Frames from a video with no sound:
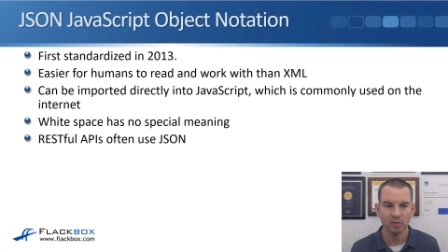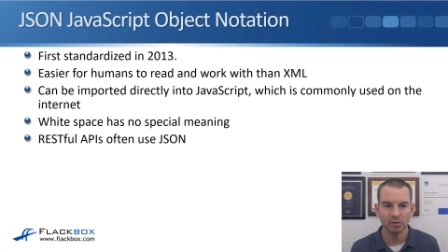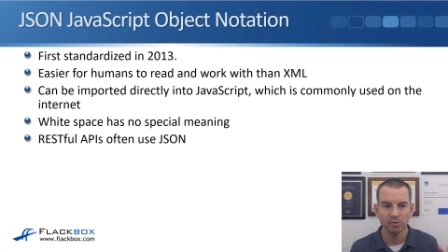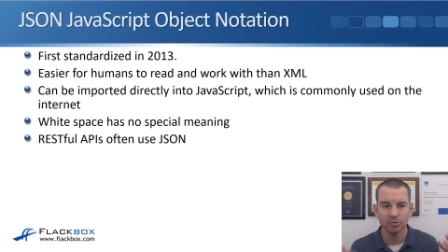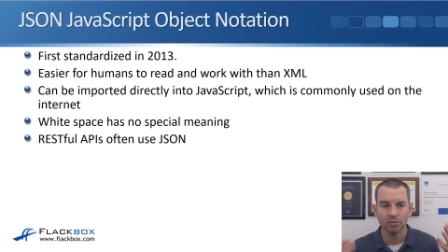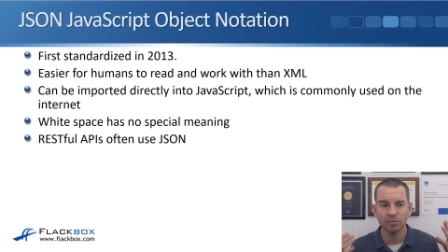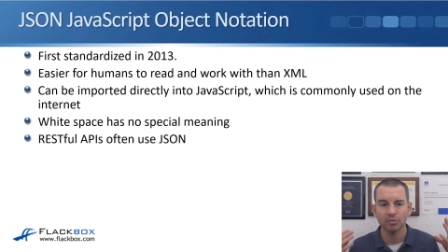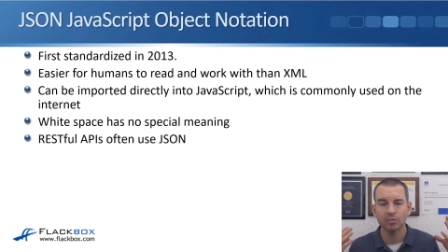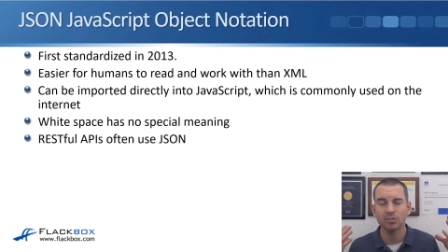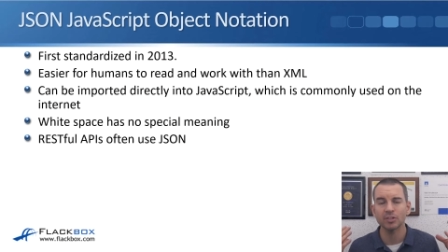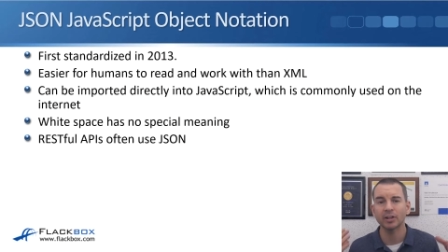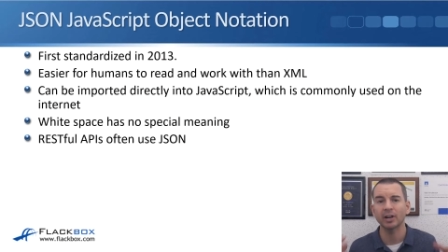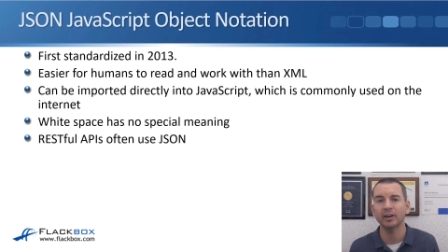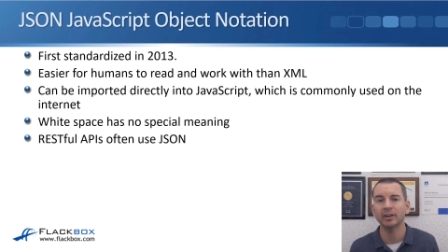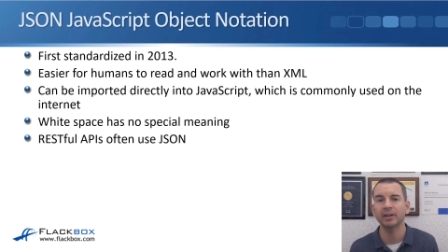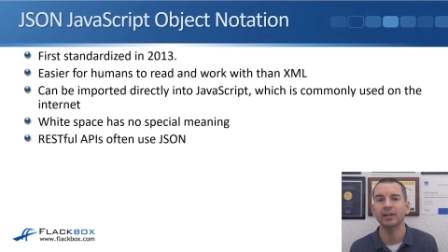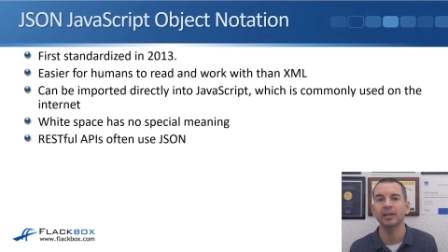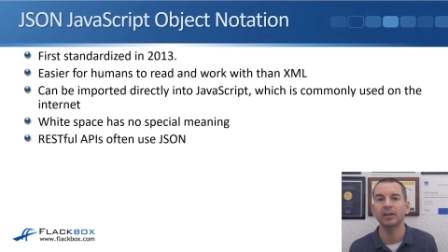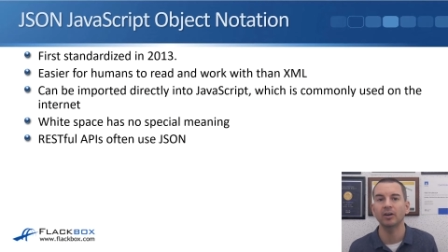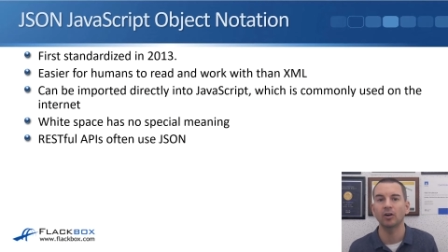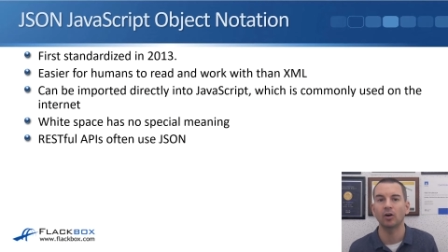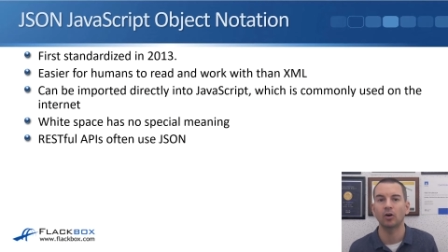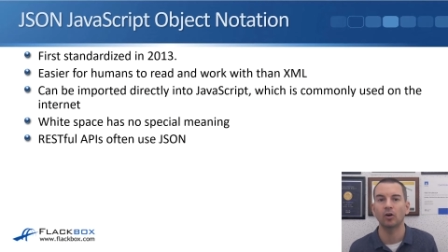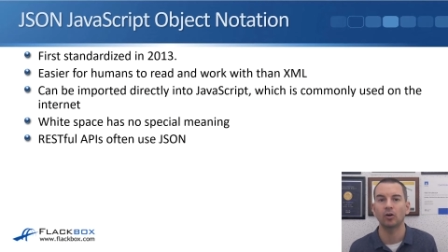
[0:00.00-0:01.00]
So
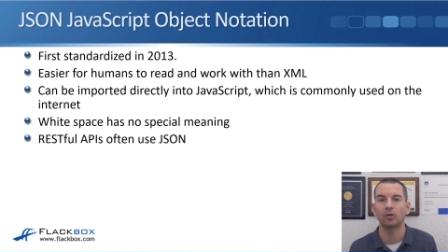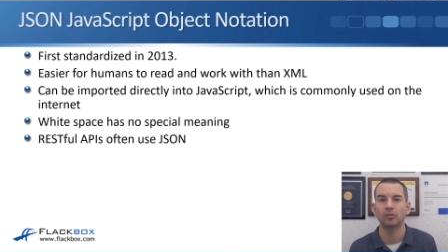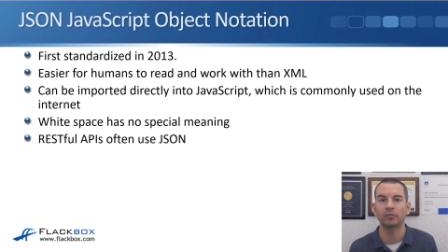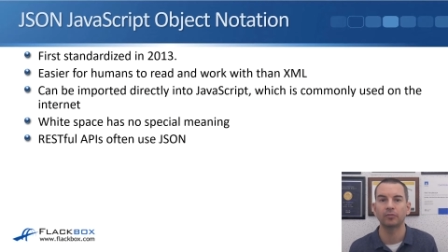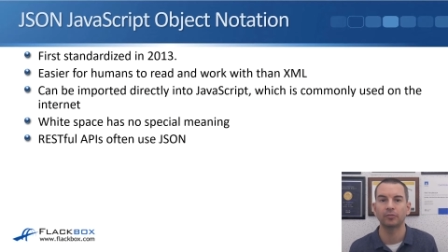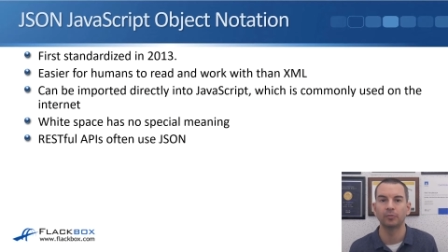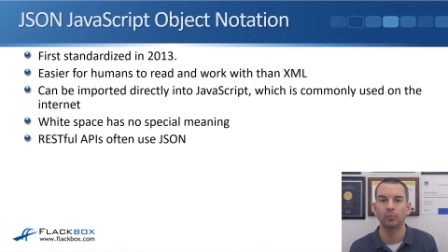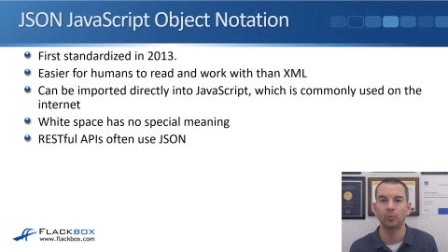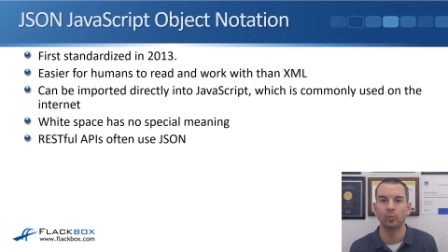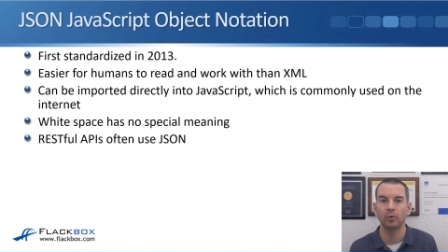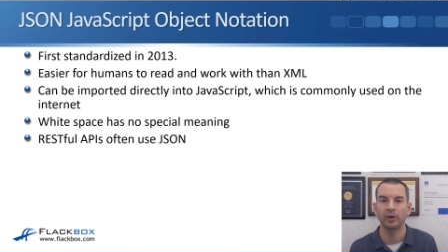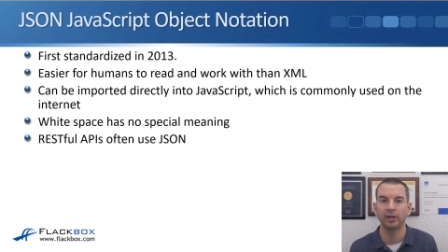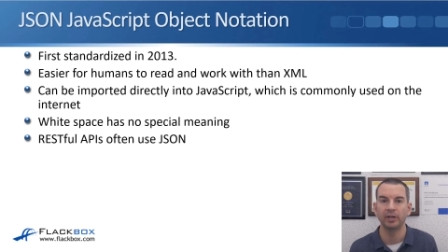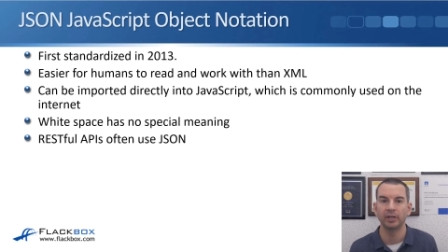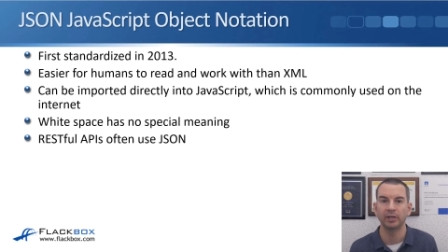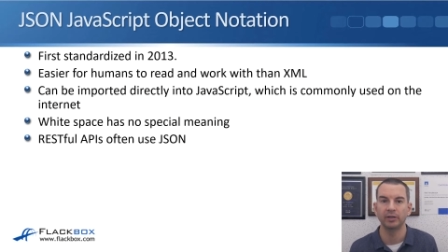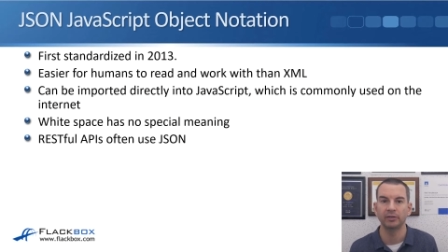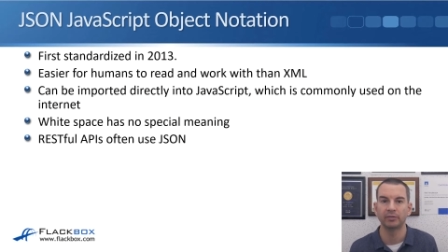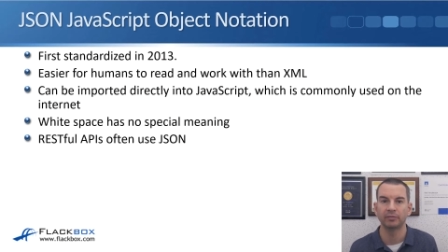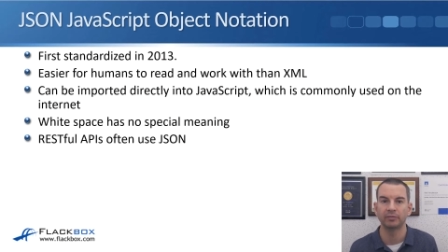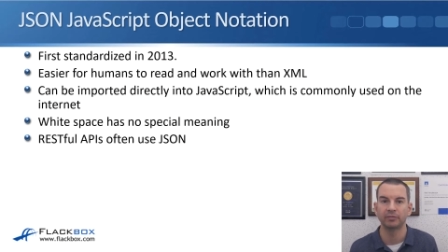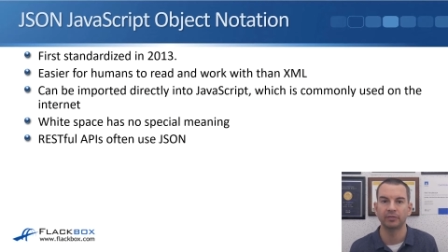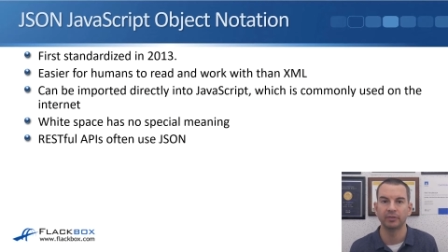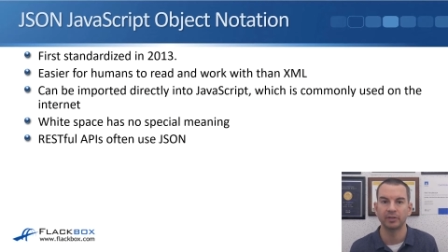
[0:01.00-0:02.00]
starting off
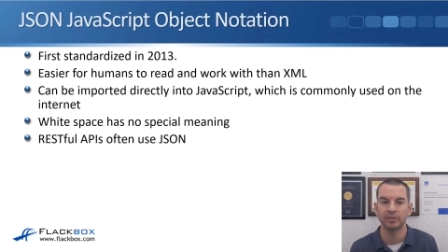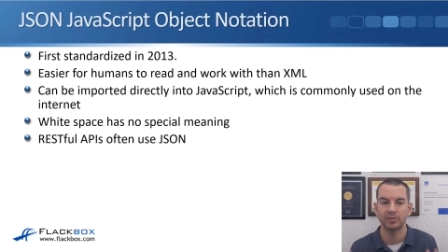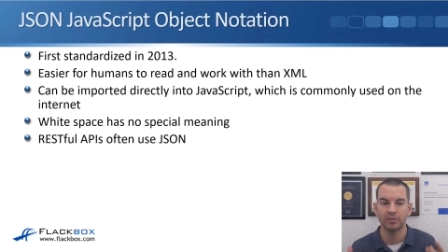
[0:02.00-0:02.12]
with